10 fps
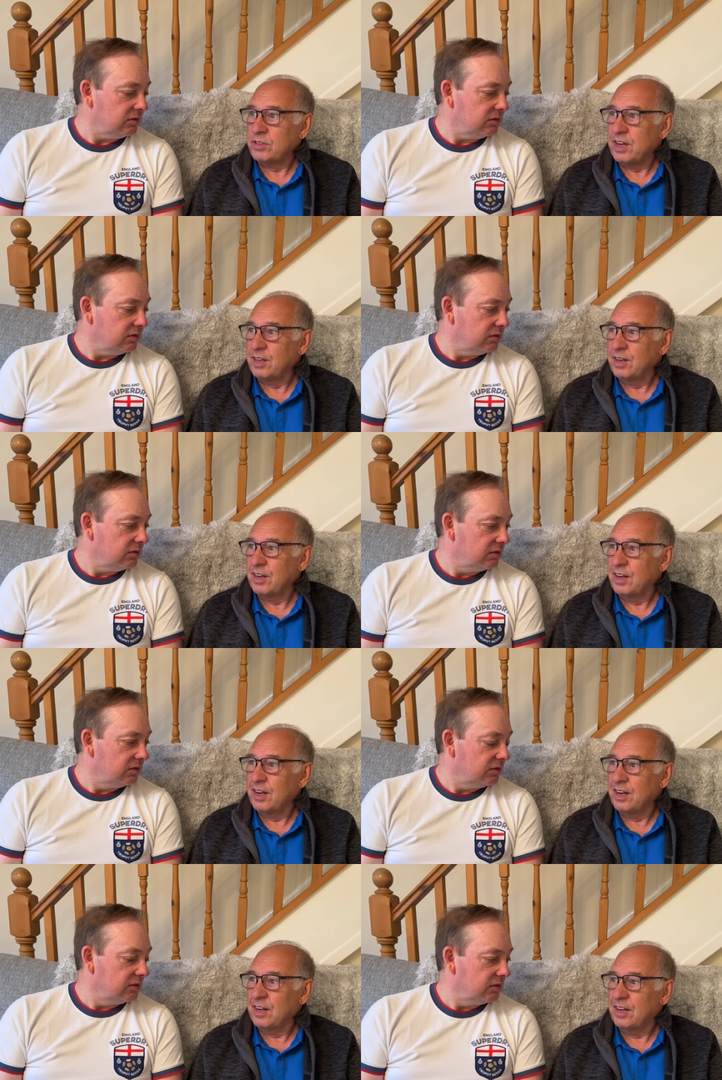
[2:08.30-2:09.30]
Speaker 1: say
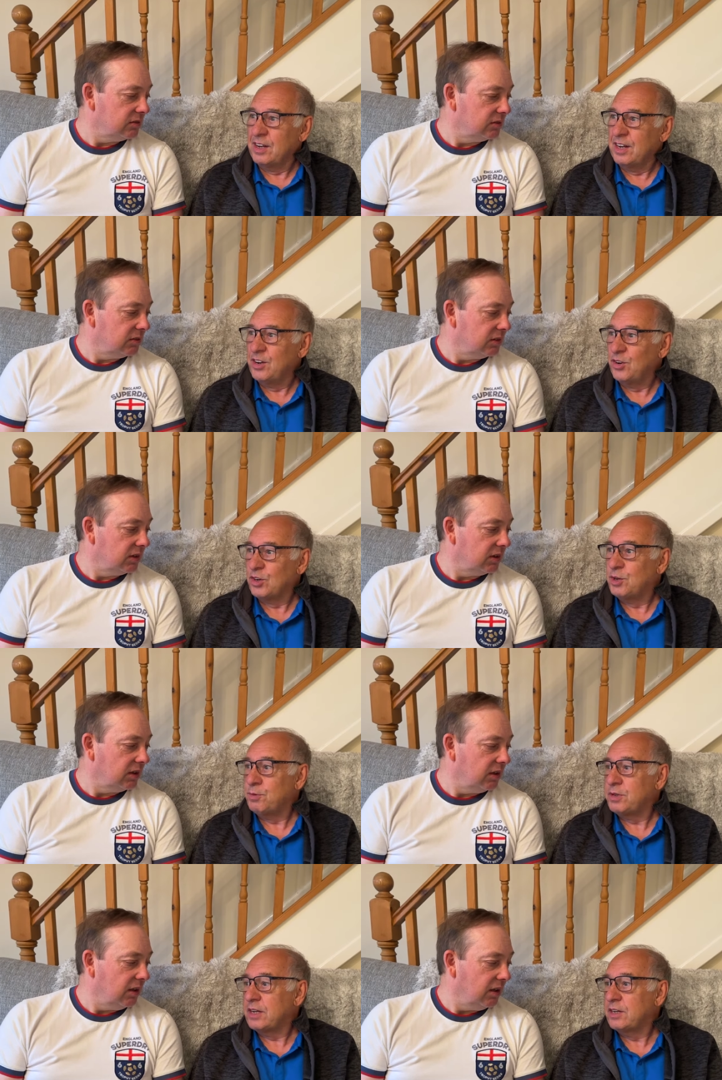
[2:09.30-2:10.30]
nearly ninety
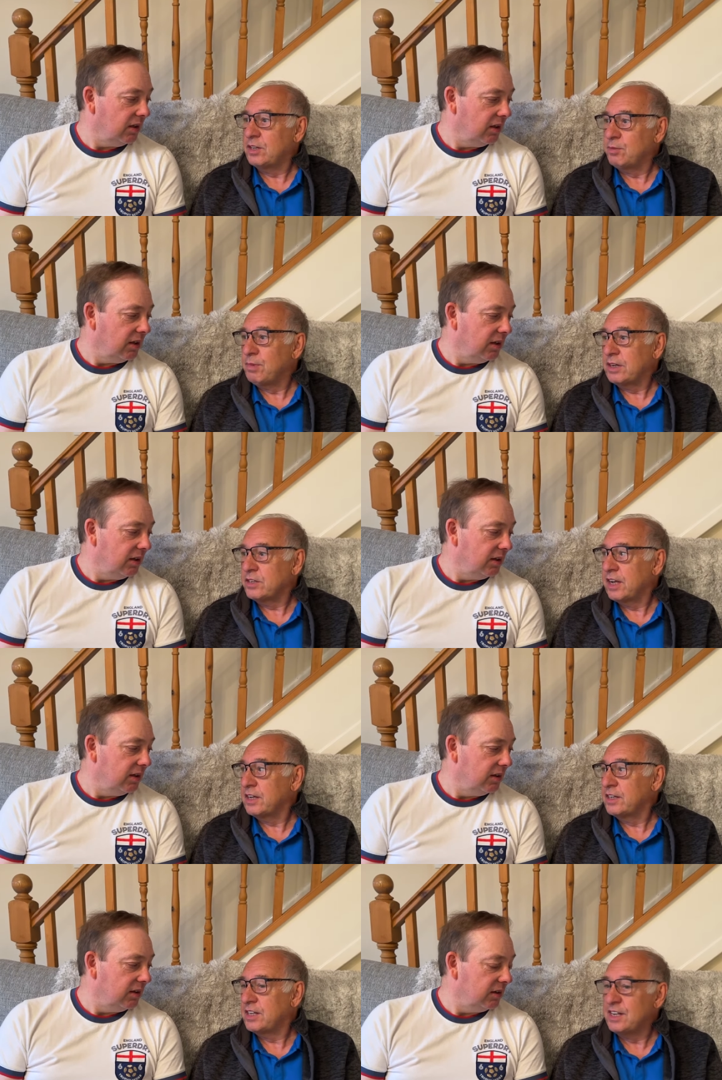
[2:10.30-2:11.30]
percent of the match they
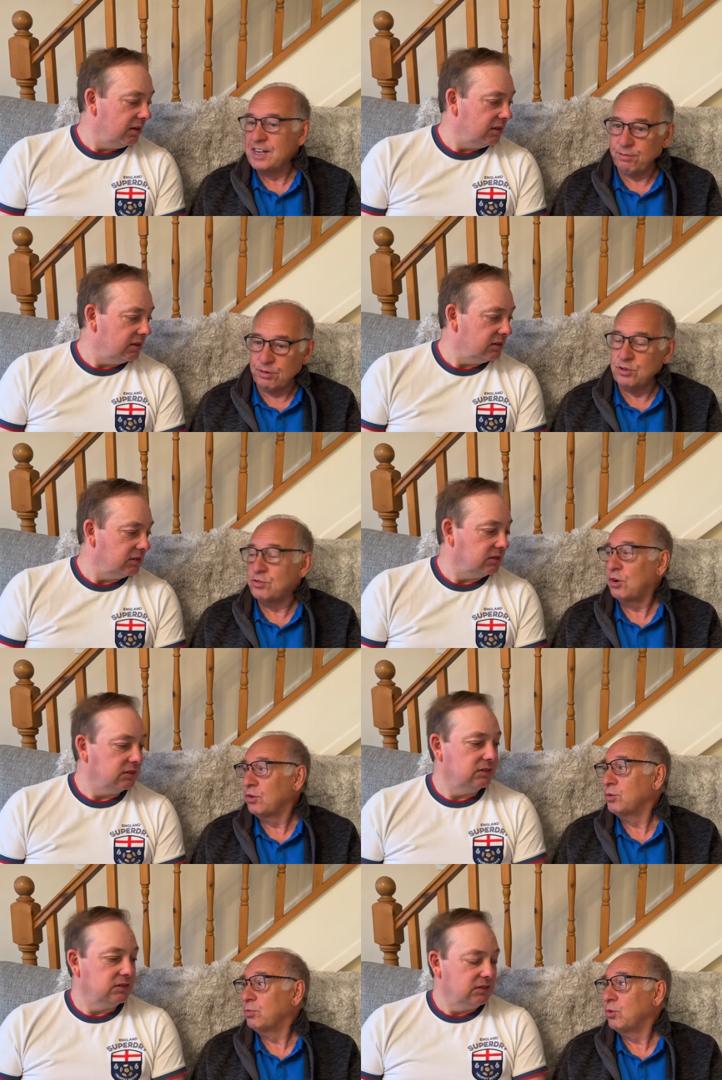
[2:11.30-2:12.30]
didn't have control of
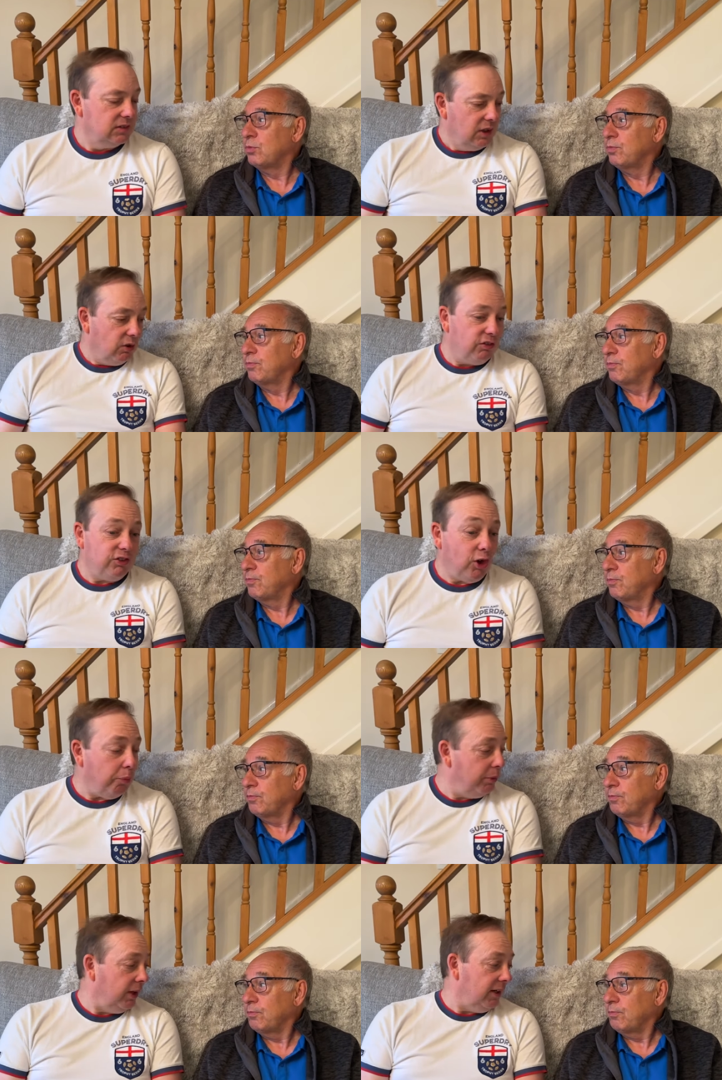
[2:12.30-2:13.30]
the ball.
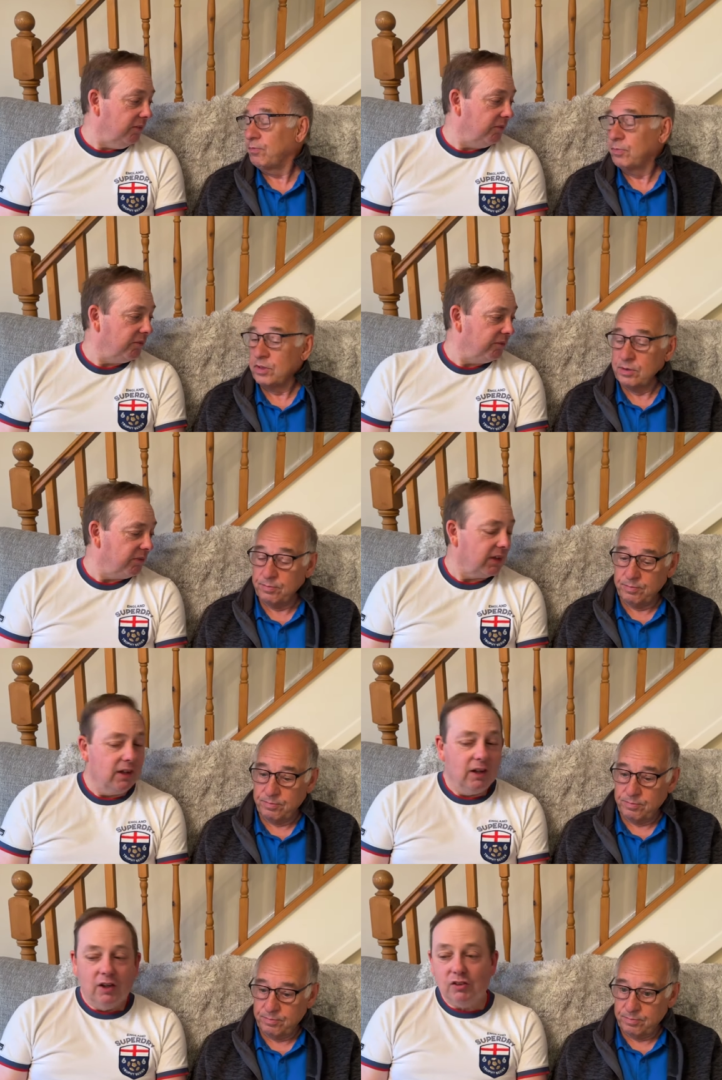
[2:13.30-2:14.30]
Sloppy. Yeah.
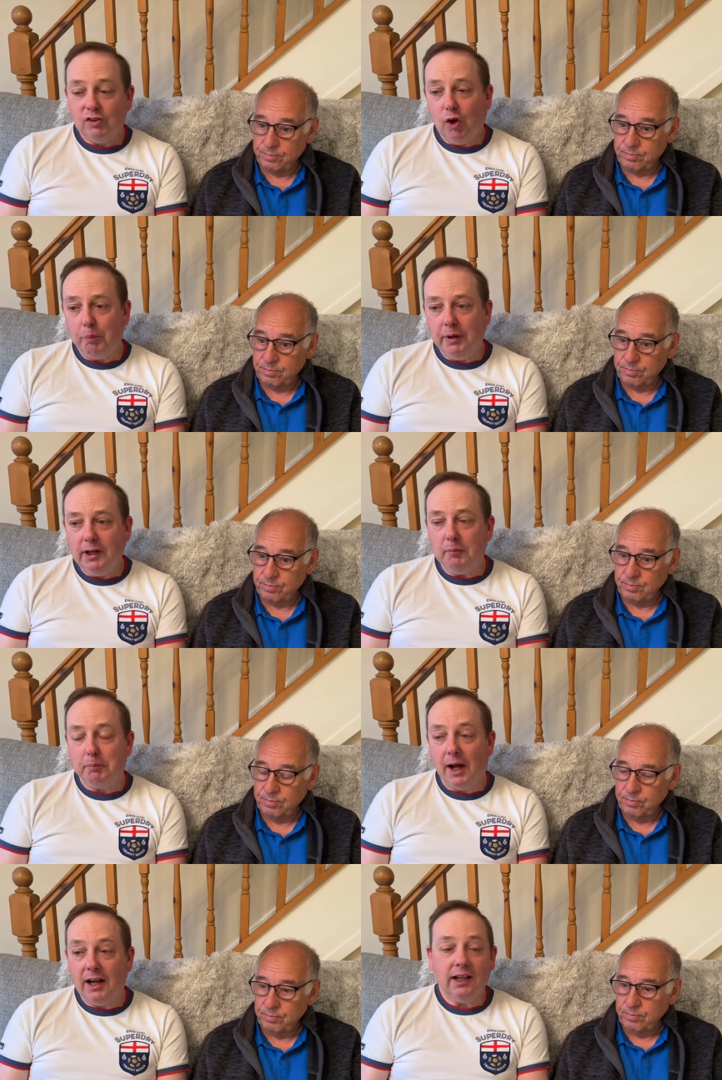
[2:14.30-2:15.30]
Speaker 2: Sloppy
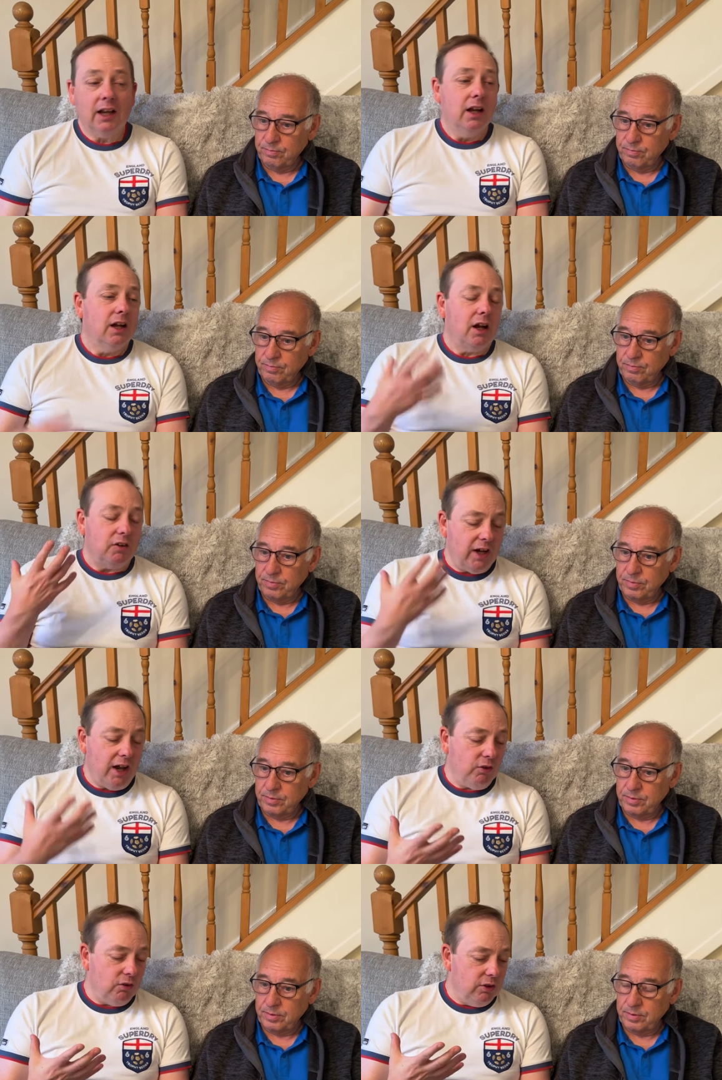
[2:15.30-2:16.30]
panic.
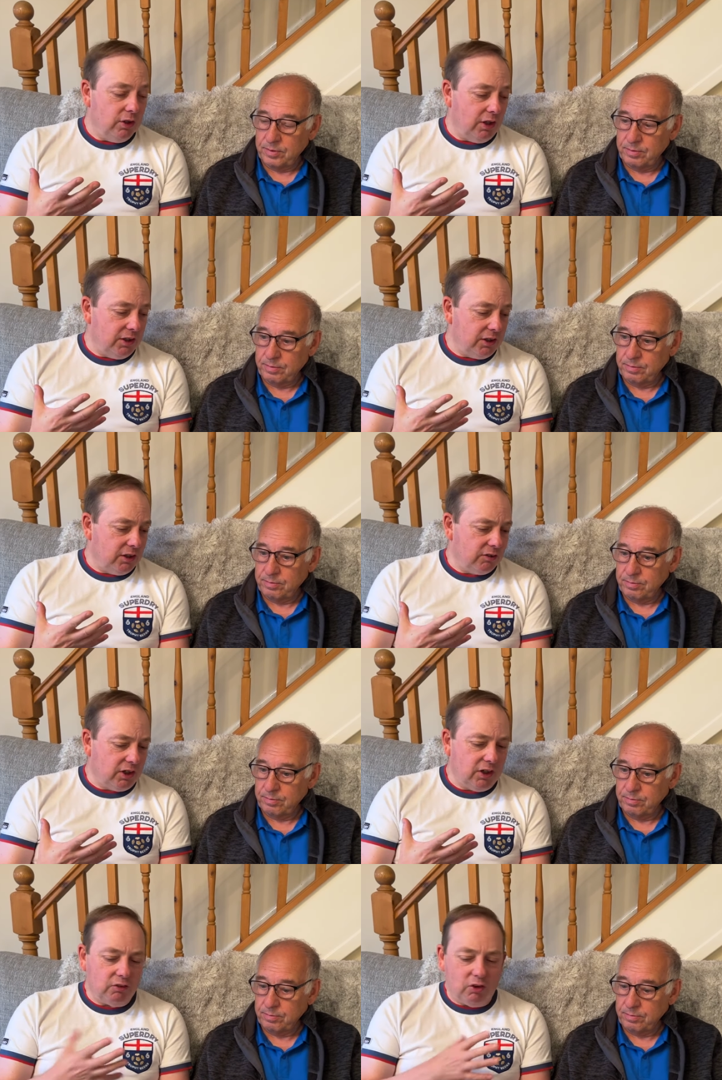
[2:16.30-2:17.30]
Now you,
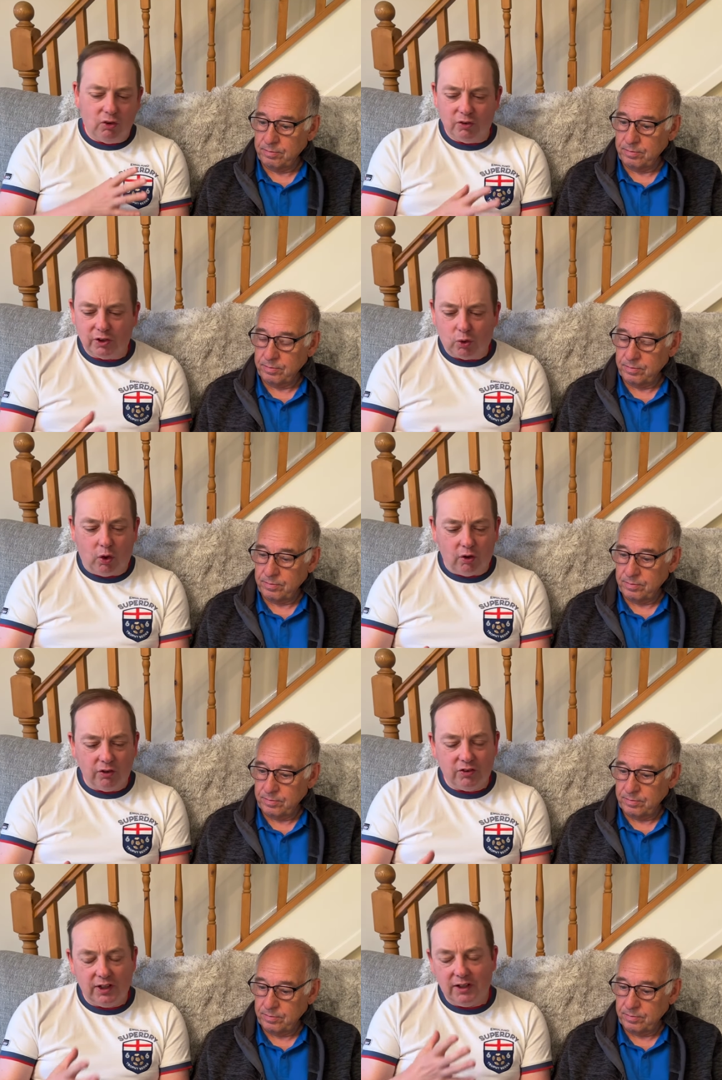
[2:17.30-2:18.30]
you all the
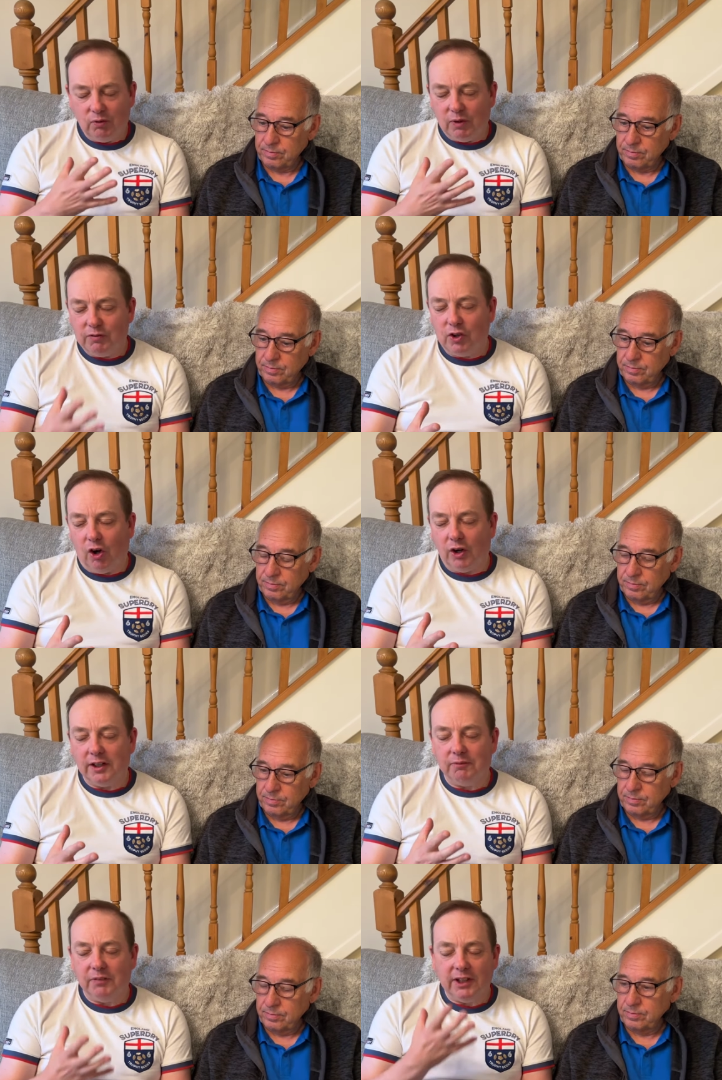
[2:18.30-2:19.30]
quality that we've got,
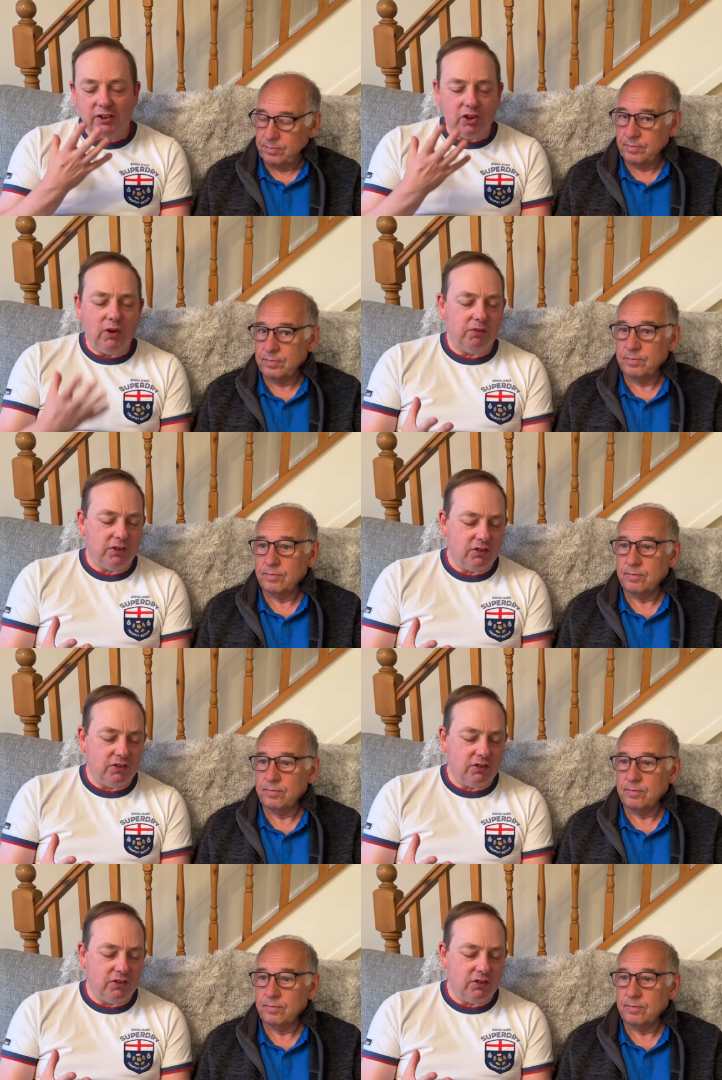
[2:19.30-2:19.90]
but you do have to